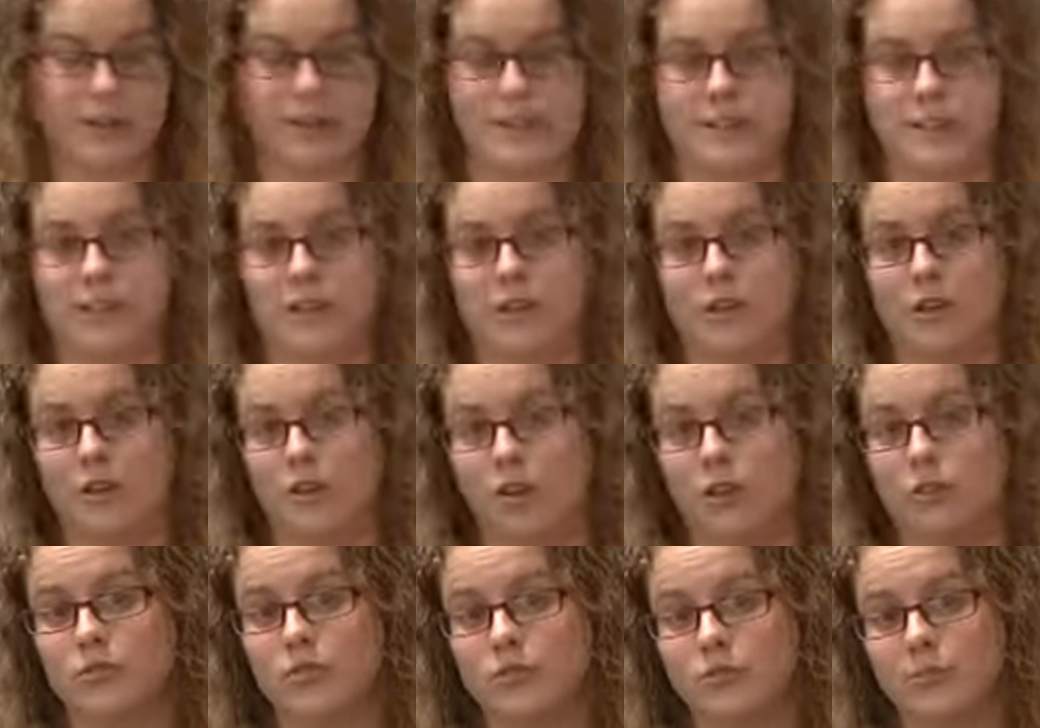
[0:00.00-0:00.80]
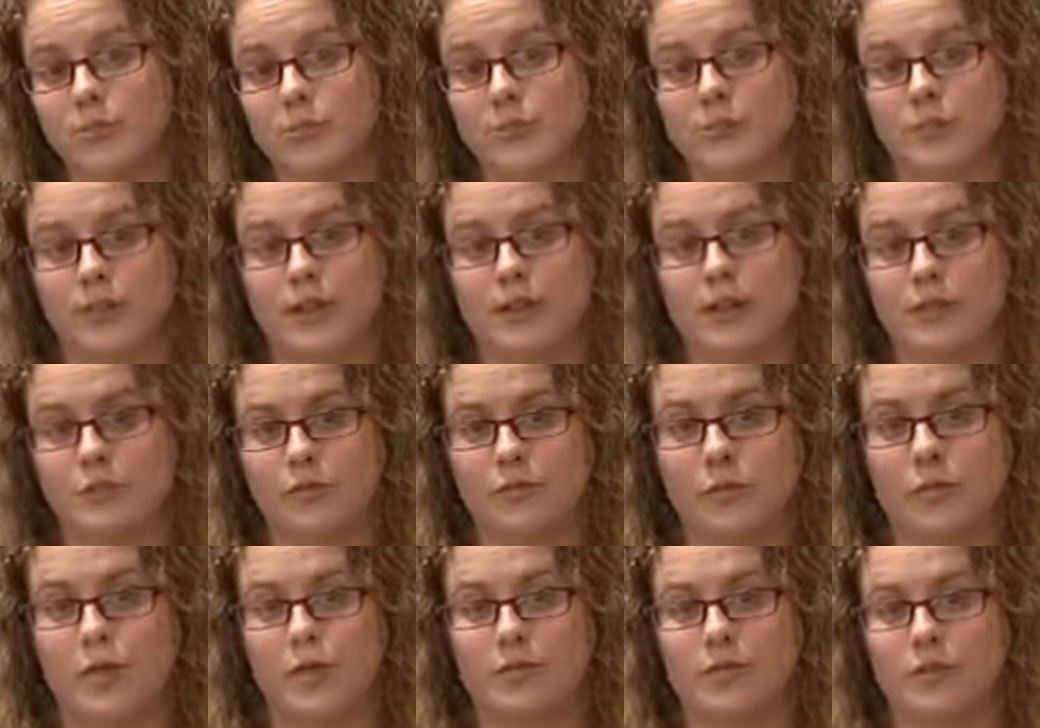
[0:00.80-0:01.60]
are the shared goals between
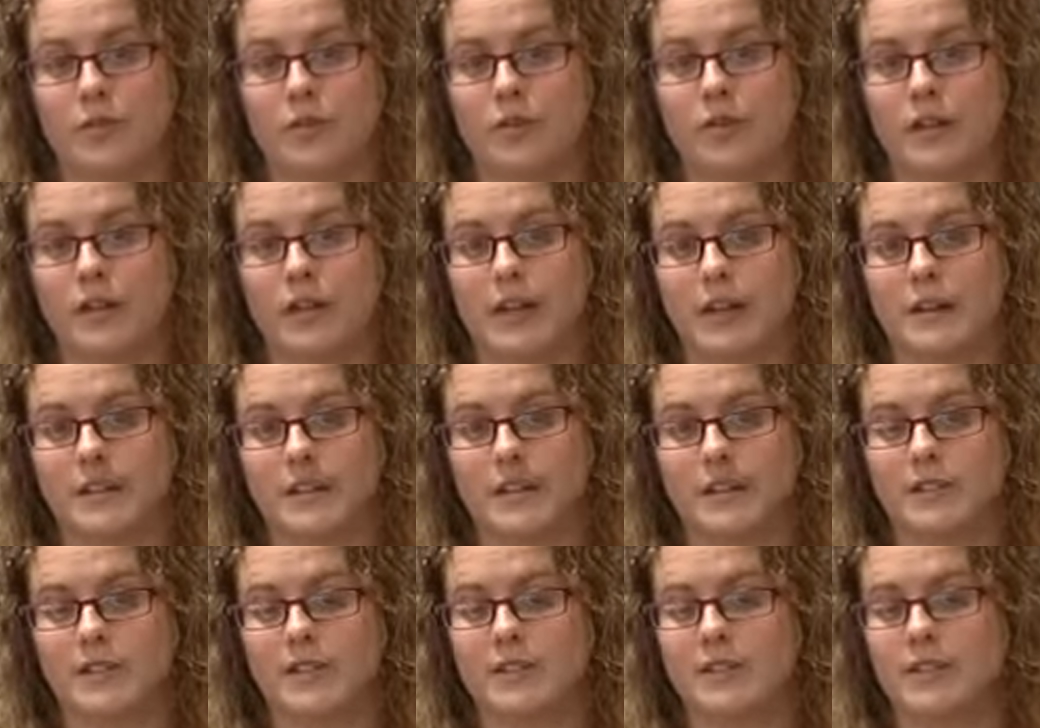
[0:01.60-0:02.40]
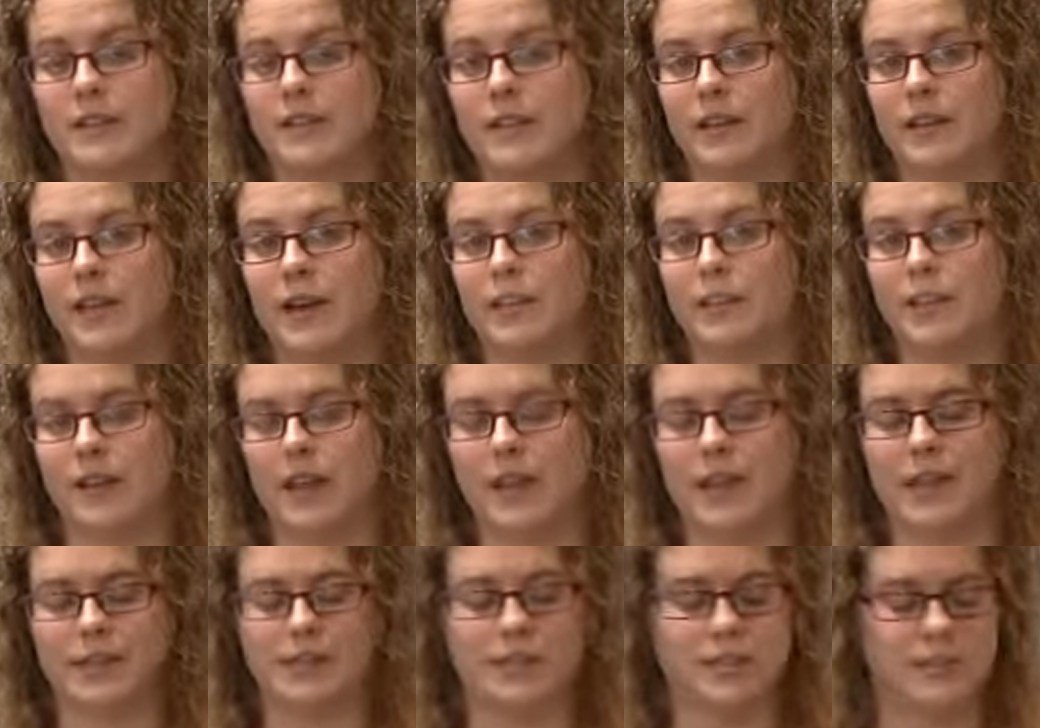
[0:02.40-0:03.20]
not-for-profit organisations and the government
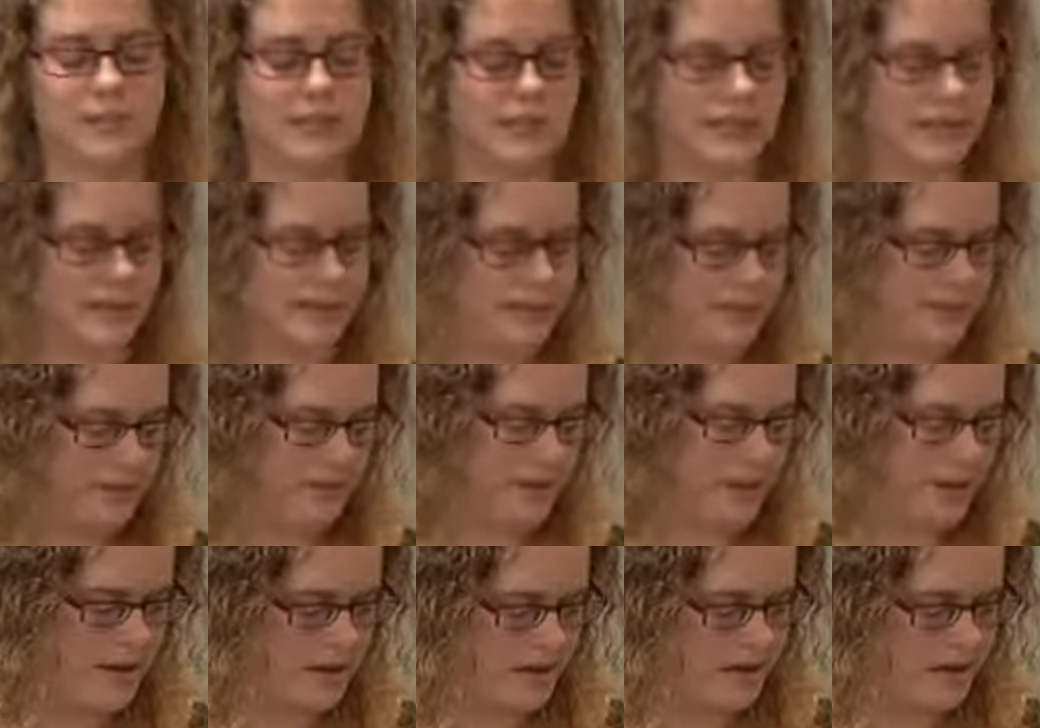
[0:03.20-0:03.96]
agencies.